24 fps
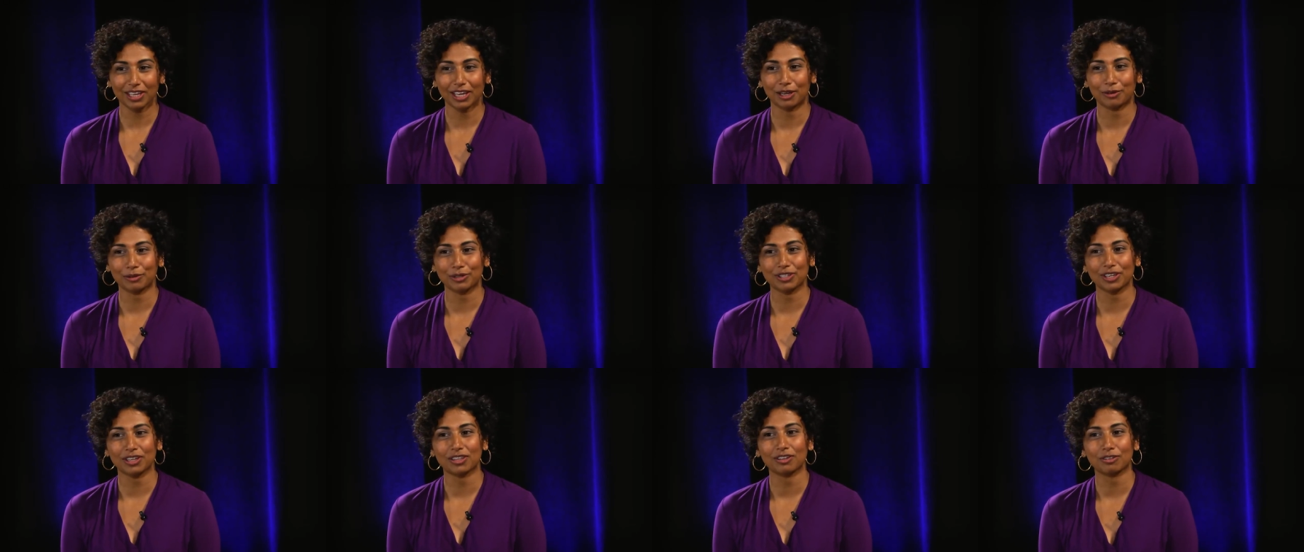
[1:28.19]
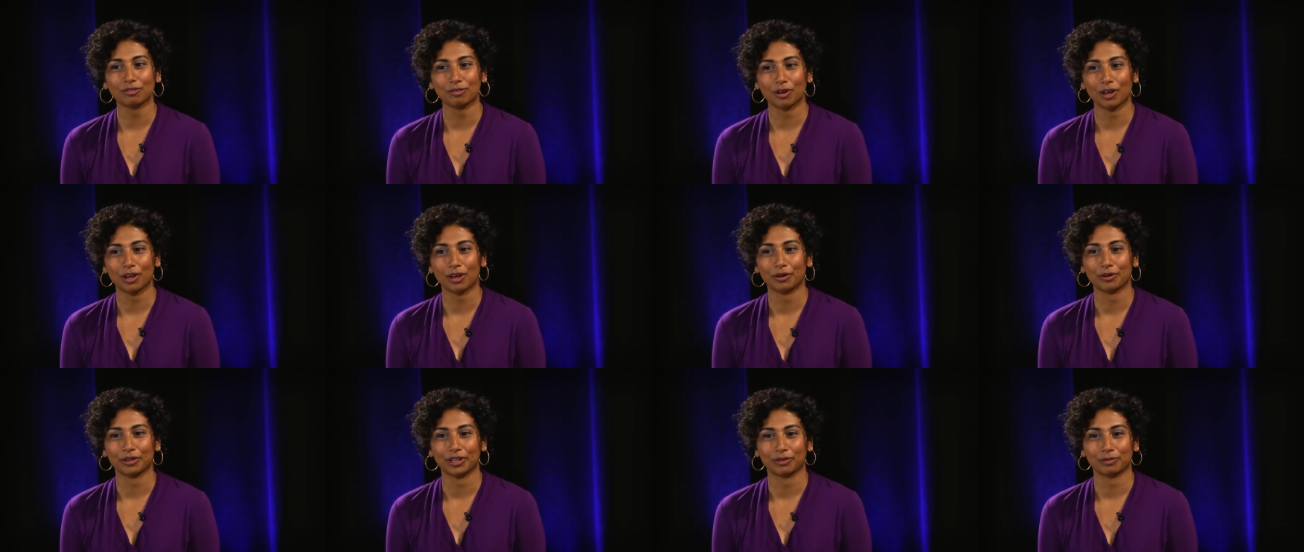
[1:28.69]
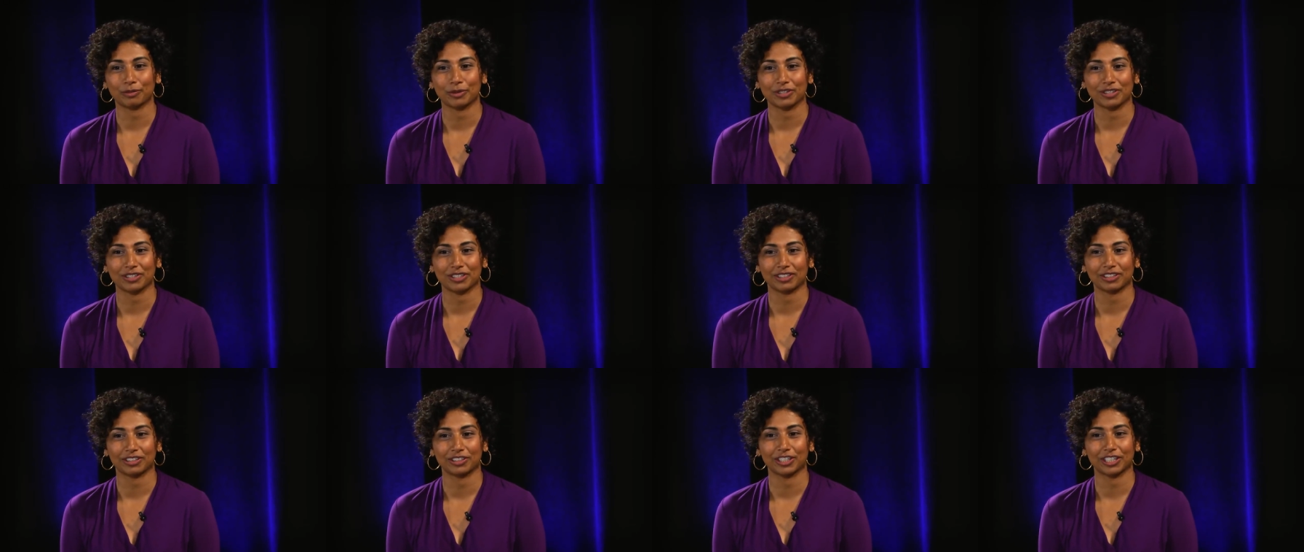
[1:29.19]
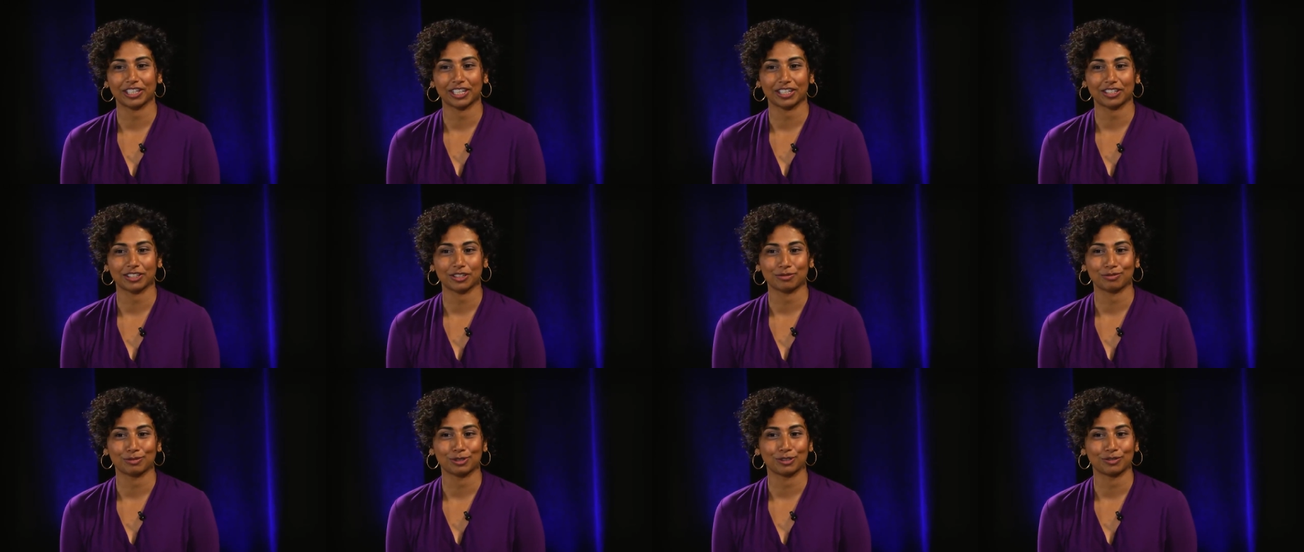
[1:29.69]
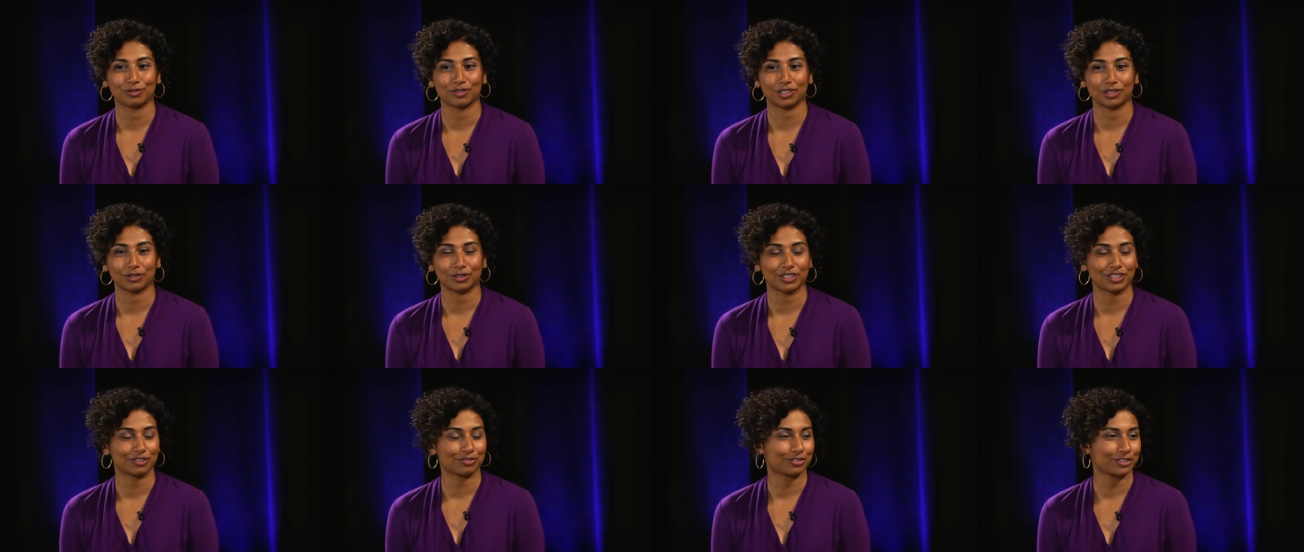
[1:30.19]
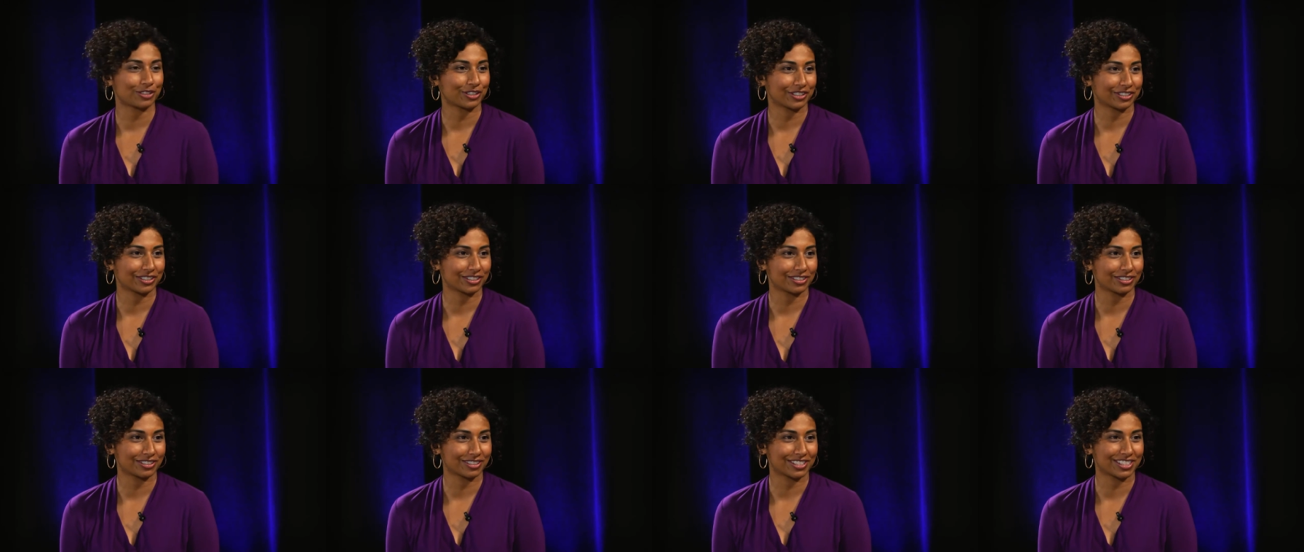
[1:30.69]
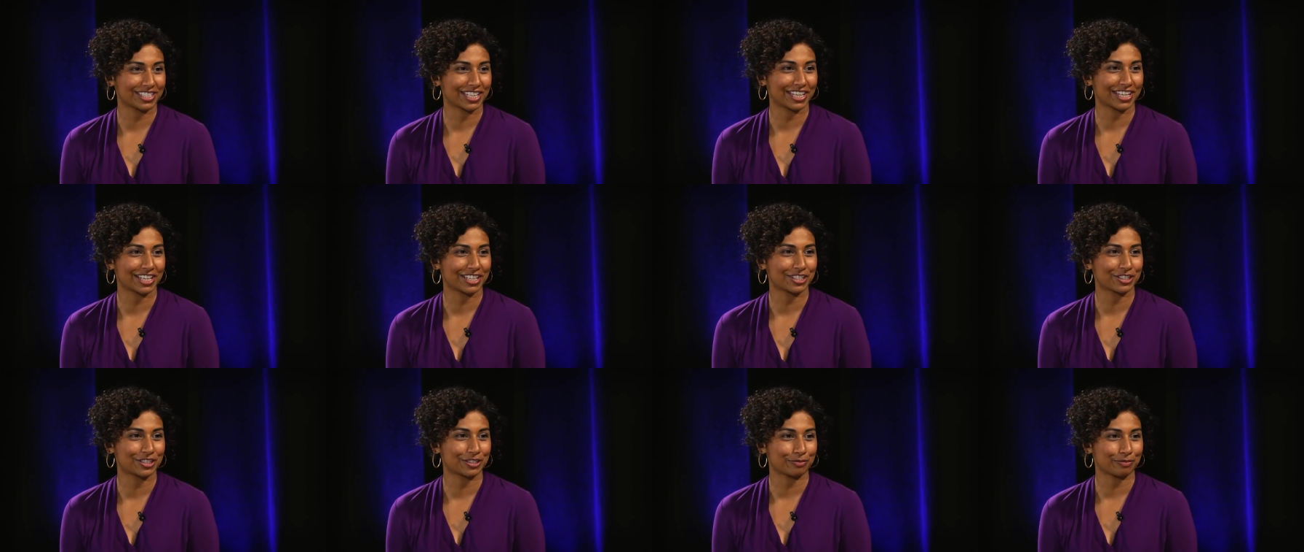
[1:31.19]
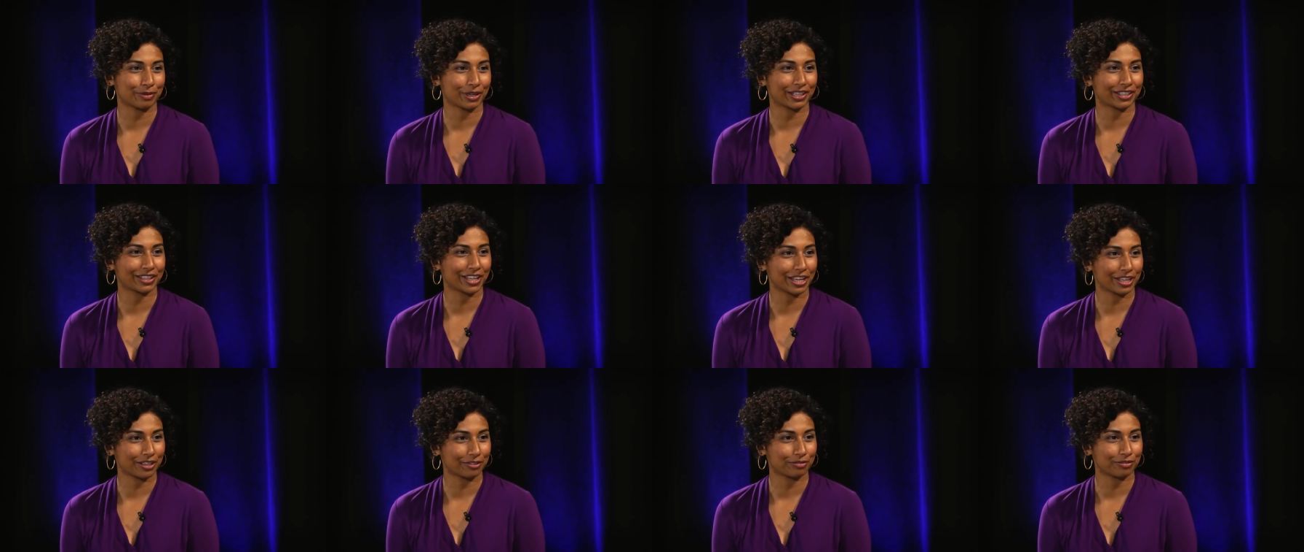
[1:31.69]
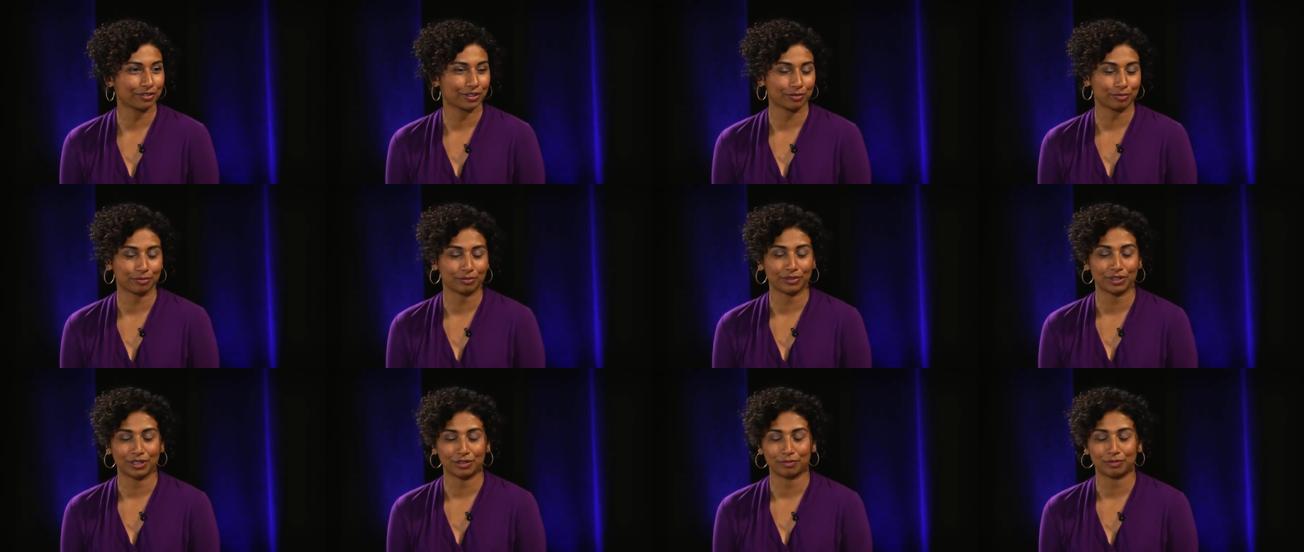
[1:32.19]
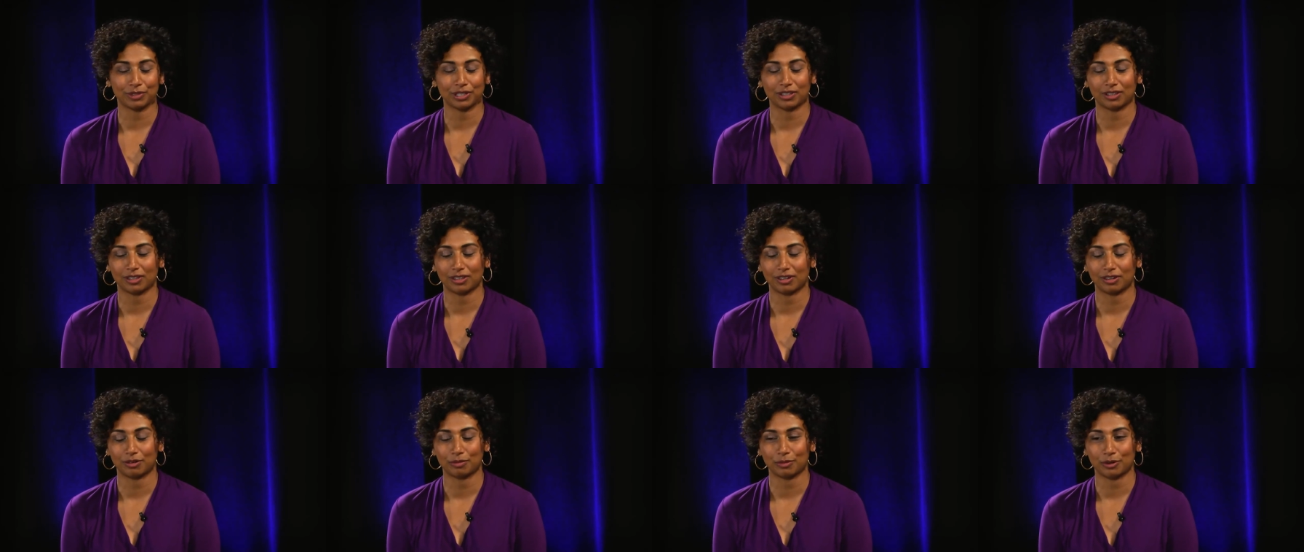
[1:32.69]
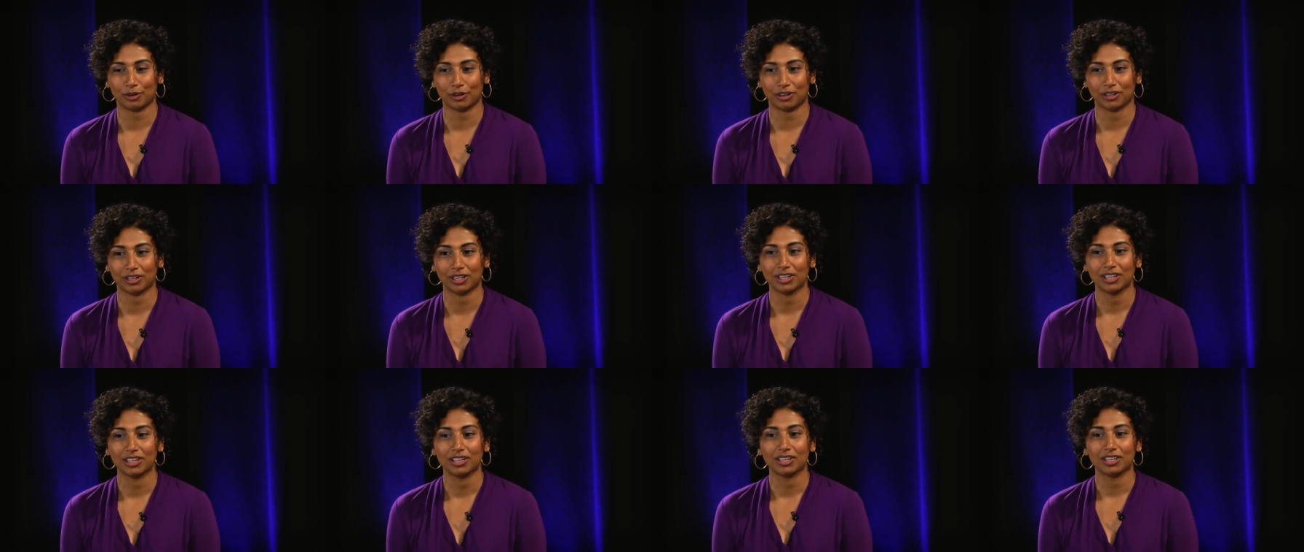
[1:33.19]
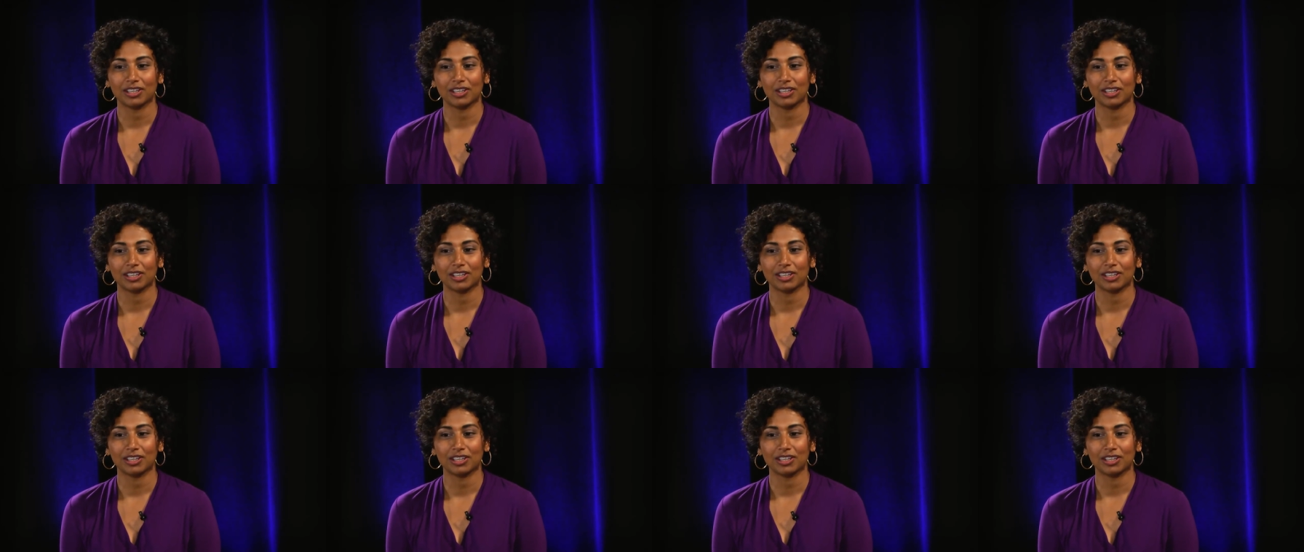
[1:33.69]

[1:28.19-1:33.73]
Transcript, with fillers: I was on the road and was looking to move to a different stage in my life and be a little more